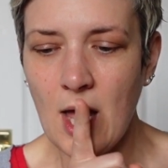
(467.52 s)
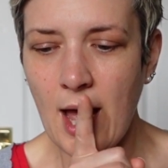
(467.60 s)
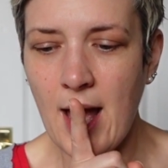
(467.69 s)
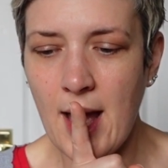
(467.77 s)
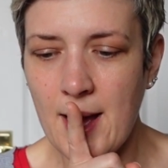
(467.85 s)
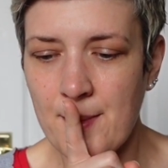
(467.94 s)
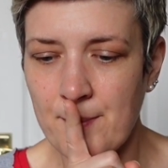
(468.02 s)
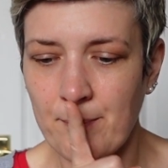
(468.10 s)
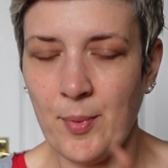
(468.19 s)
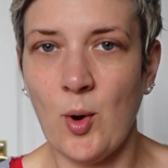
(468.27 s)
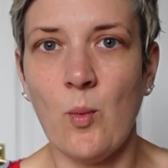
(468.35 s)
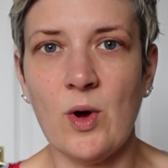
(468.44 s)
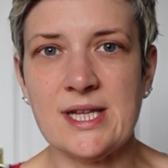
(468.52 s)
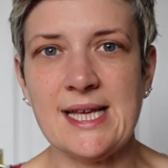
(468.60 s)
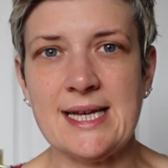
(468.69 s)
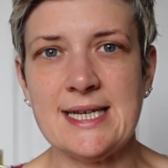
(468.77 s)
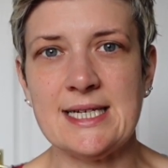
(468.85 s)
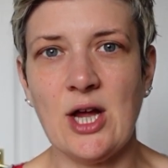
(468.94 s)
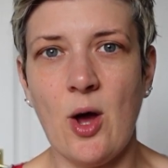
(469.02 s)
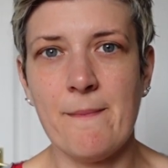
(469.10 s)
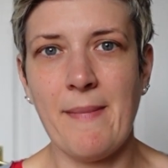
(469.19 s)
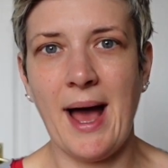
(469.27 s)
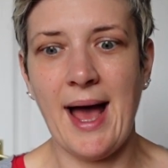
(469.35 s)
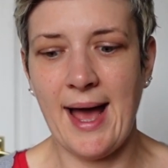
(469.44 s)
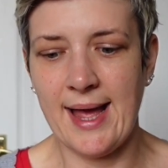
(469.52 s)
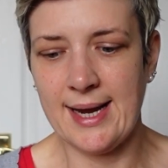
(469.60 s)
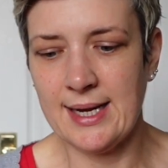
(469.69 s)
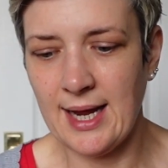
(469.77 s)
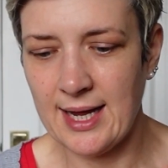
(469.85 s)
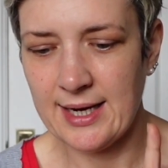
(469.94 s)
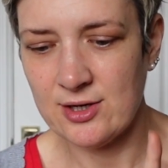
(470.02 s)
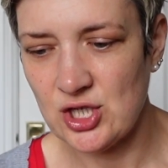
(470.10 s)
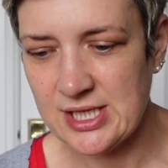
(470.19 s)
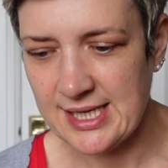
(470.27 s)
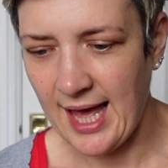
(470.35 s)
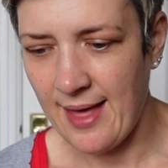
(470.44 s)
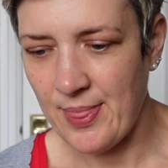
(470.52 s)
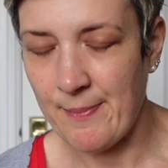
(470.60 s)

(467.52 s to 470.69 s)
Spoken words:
But what I did on mine, and I'll just get the